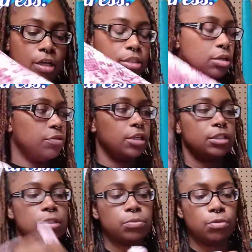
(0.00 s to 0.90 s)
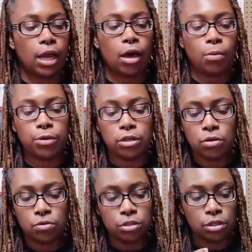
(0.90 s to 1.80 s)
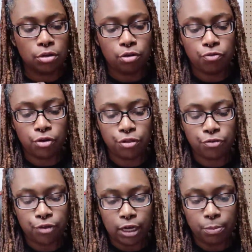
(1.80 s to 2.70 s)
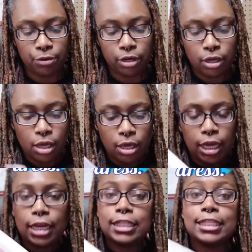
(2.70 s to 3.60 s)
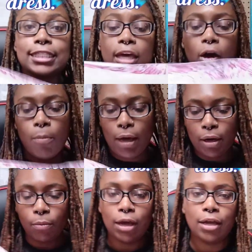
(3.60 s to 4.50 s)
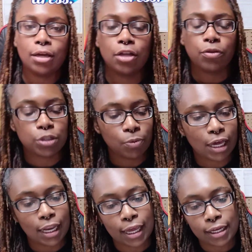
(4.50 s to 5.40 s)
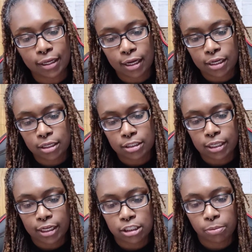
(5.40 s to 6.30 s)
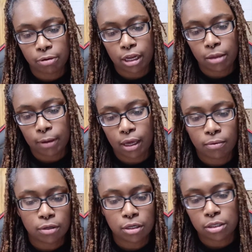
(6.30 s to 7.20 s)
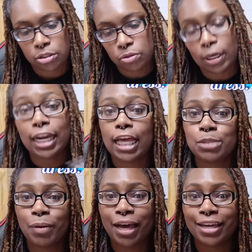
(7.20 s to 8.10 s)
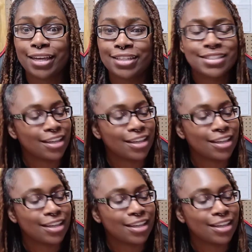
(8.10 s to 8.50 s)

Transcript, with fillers: So this is what I'll be using for the fabric. And this is, oh, by the way, another reason why I like it. It looks like it's probably about one, two, and it has pockets.